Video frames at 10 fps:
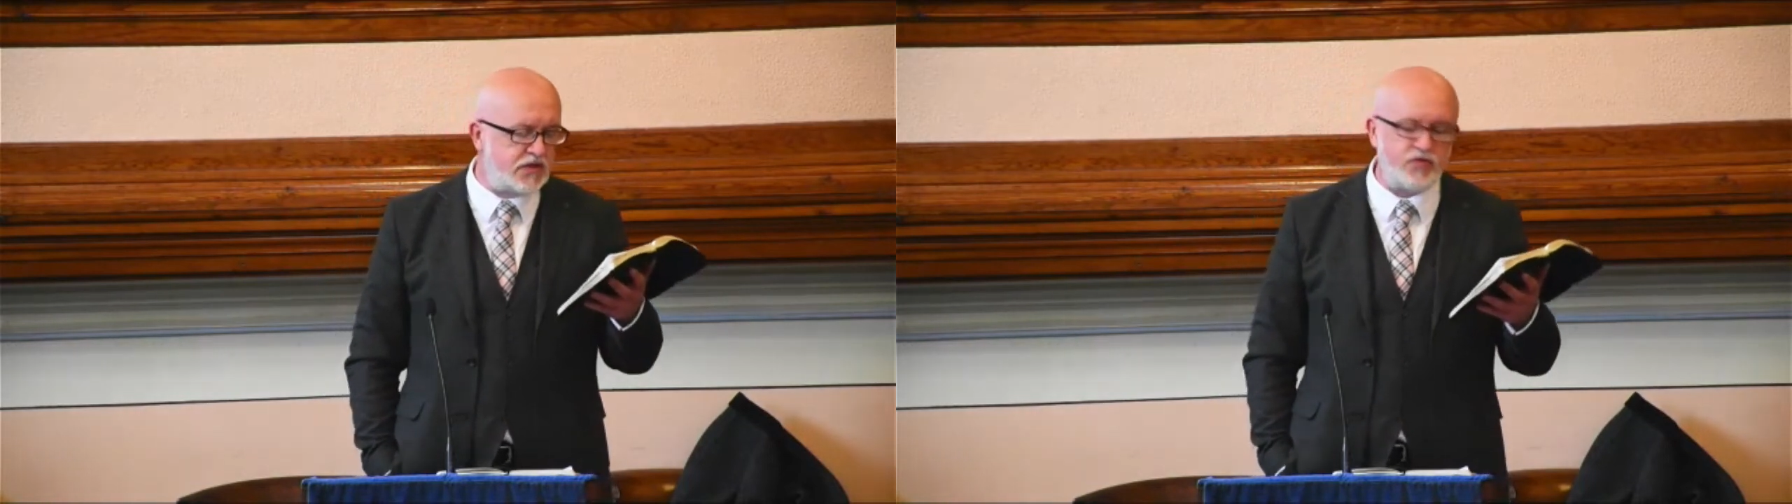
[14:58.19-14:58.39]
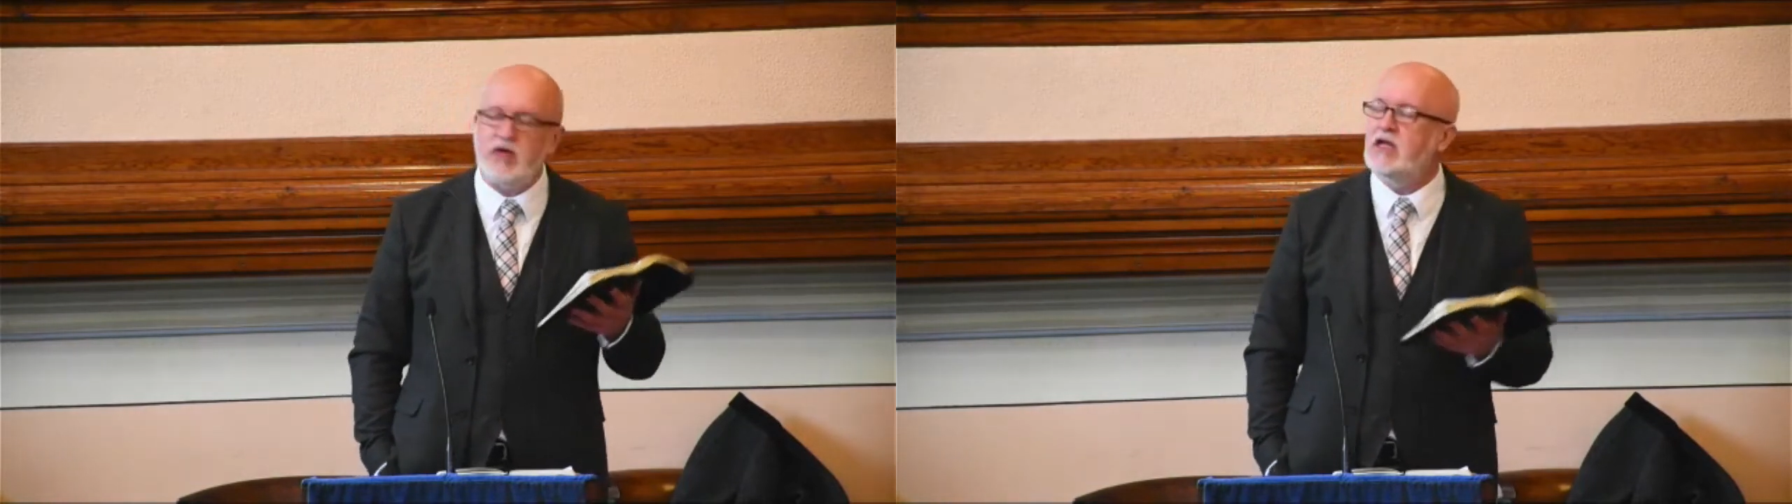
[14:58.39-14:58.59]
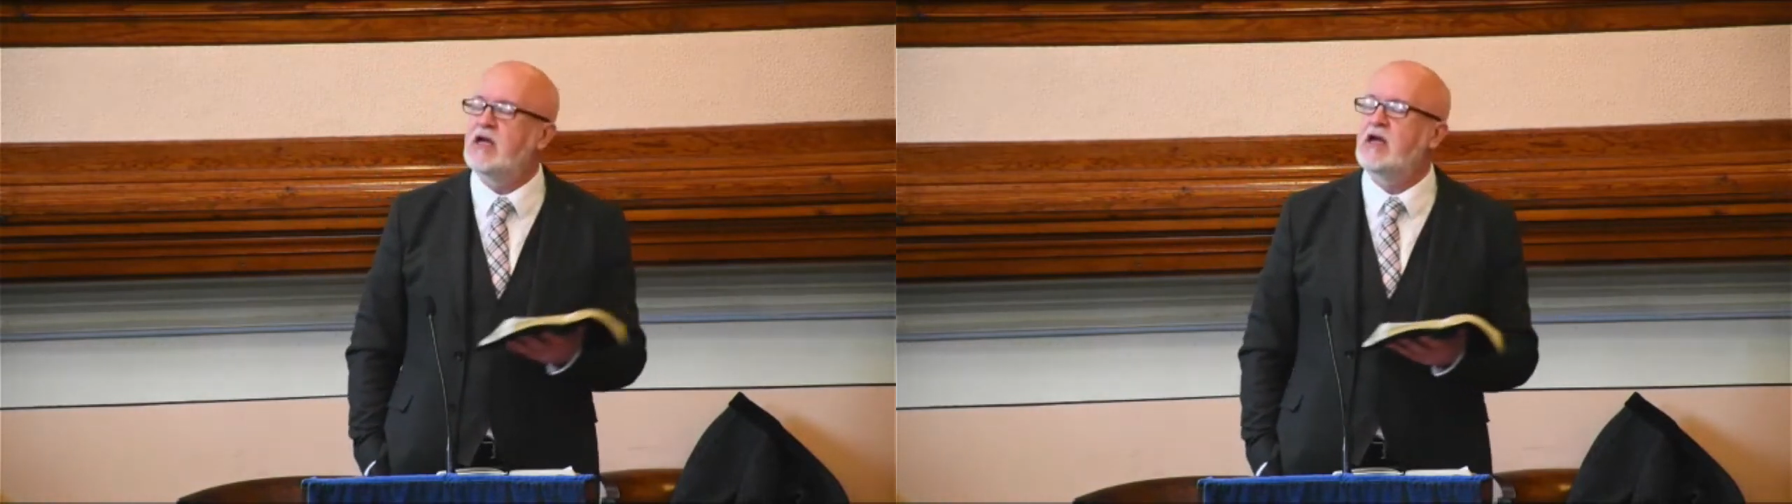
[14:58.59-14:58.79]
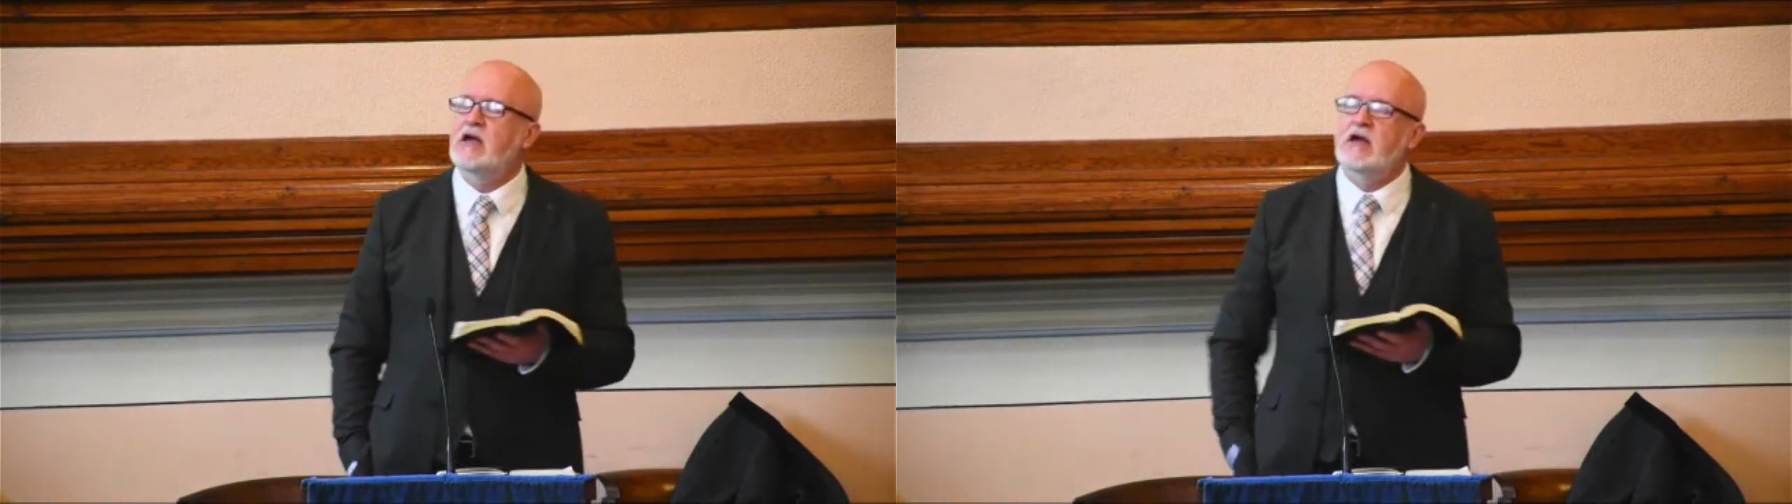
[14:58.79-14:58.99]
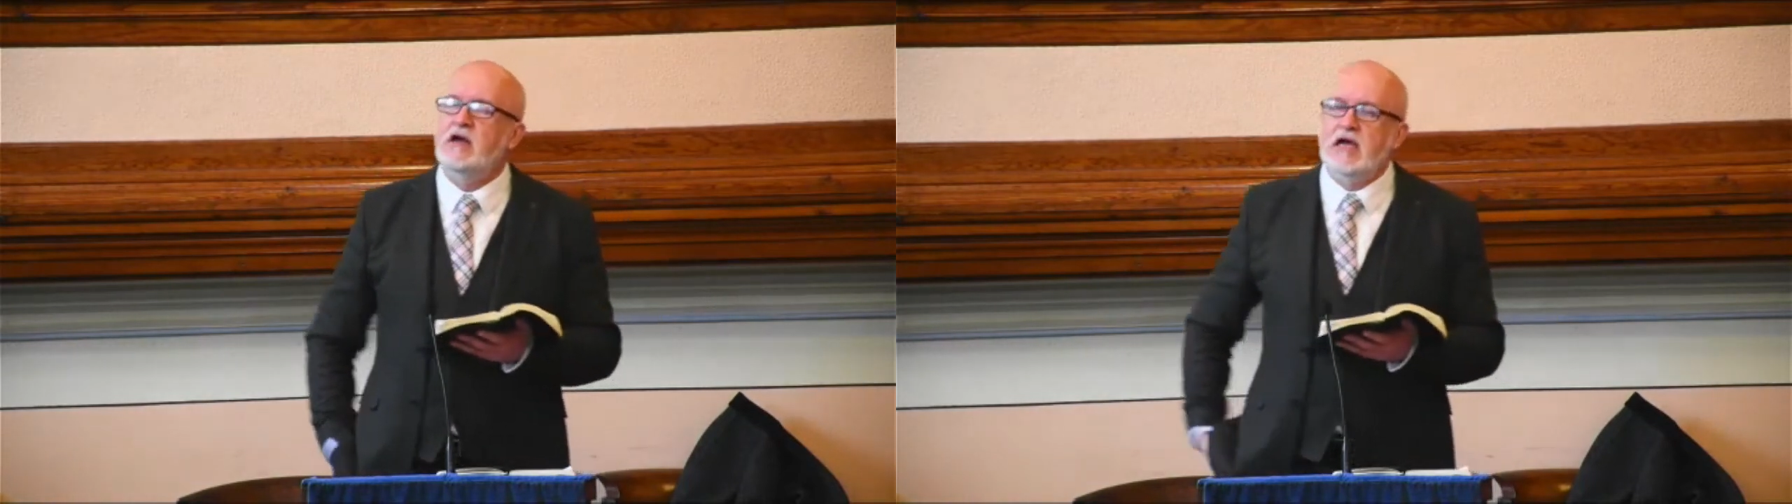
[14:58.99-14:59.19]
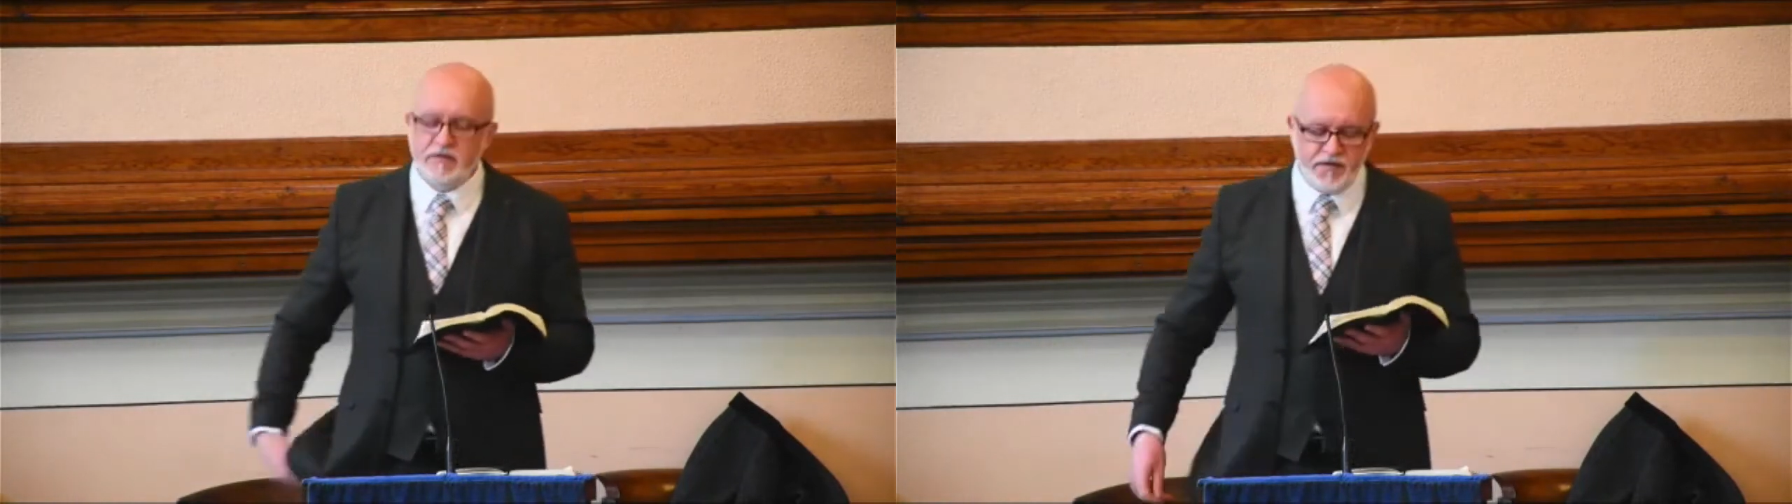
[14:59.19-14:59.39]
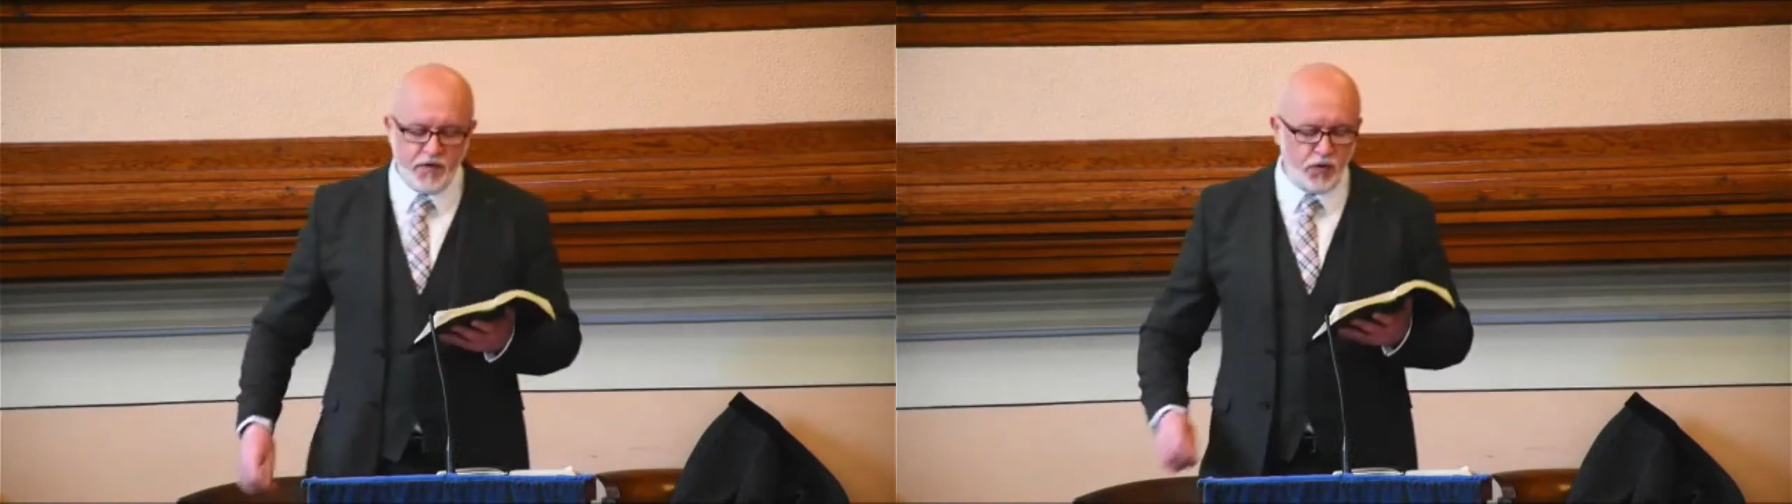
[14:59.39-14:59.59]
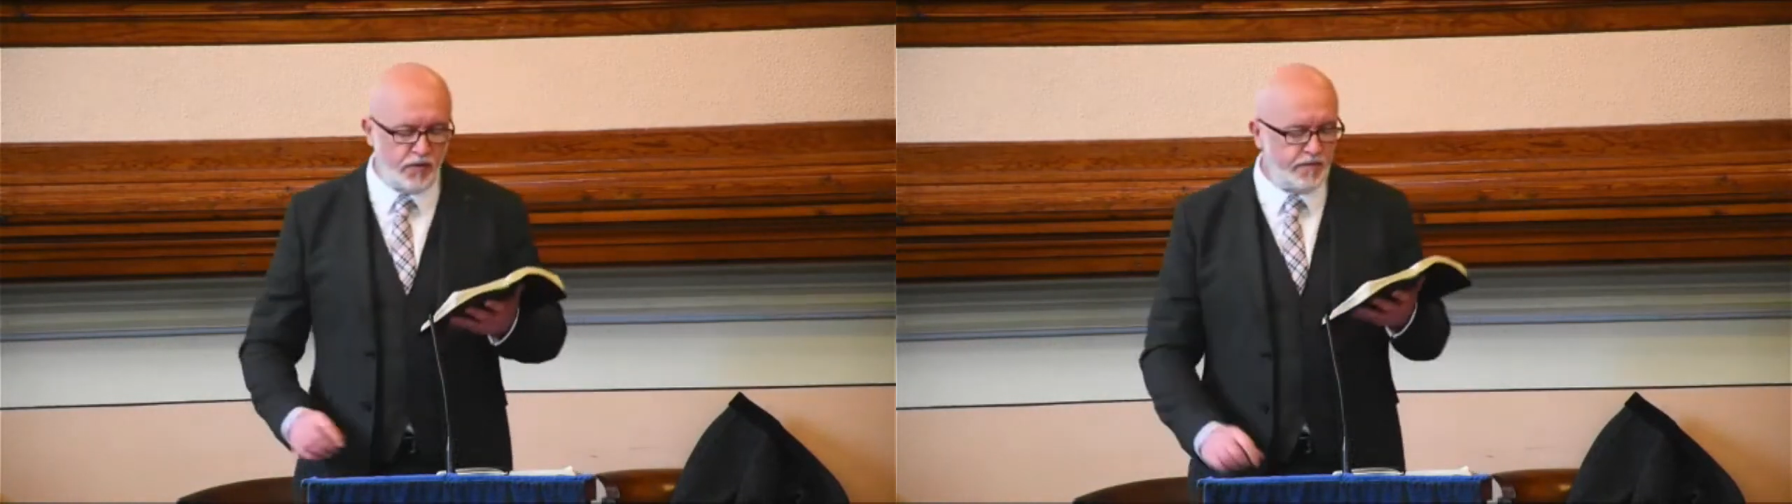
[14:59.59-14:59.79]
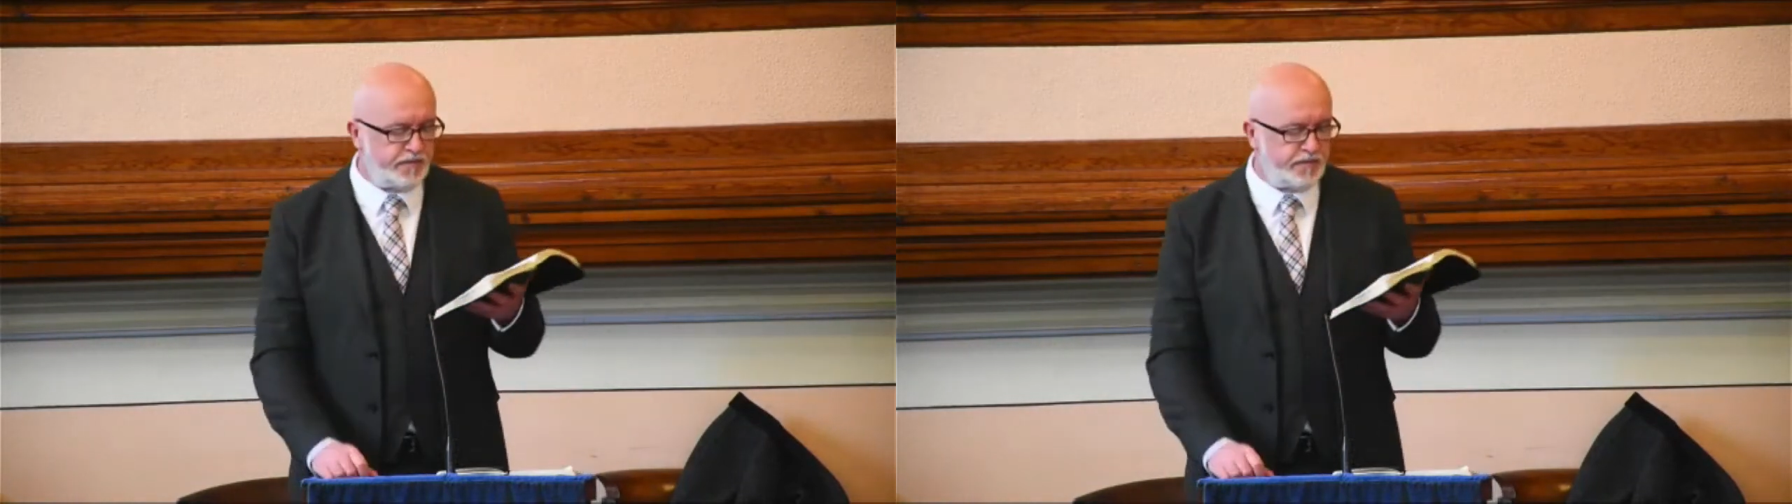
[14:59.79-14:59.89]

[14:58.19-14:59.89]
3 and 4.